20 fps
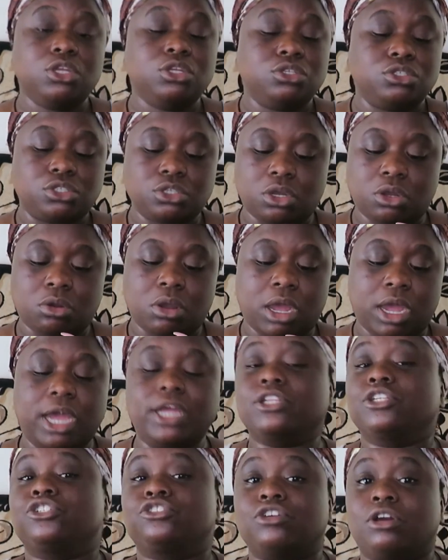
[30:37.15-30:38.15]
So
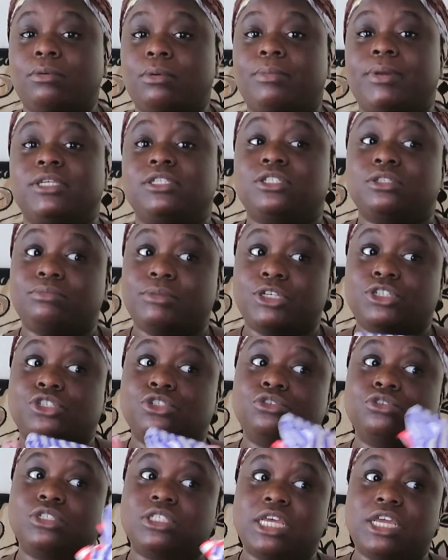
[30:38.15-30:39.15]
I did try my best to make
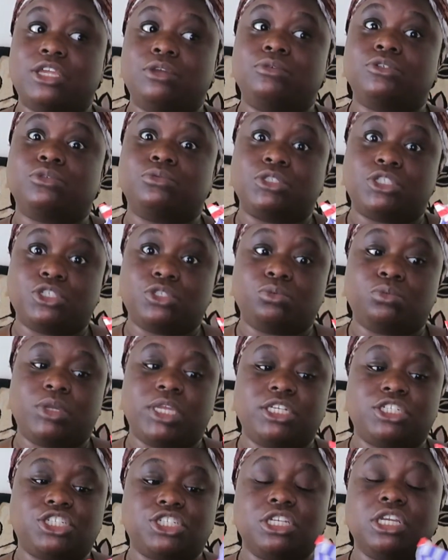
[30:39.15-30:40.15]
sure I tell you which is
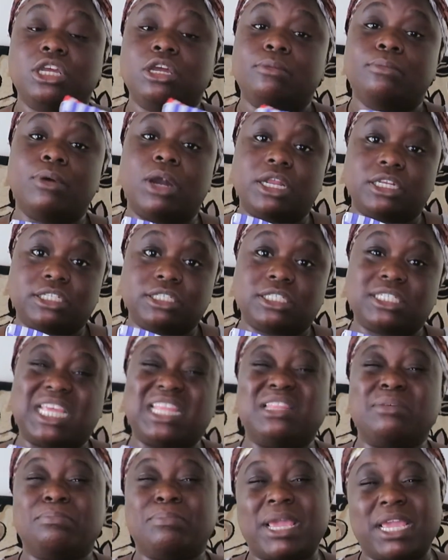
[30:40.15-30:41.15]
which, what I did
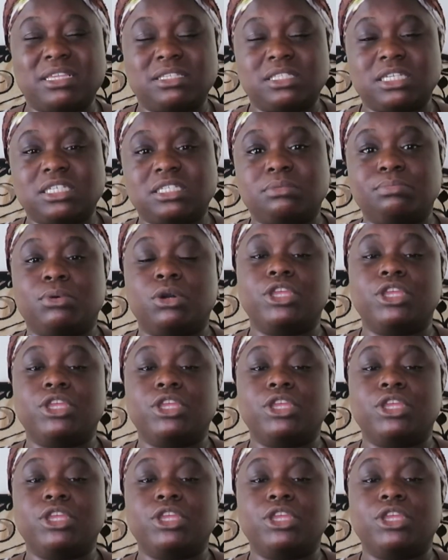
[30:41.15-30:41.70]
say, the basics.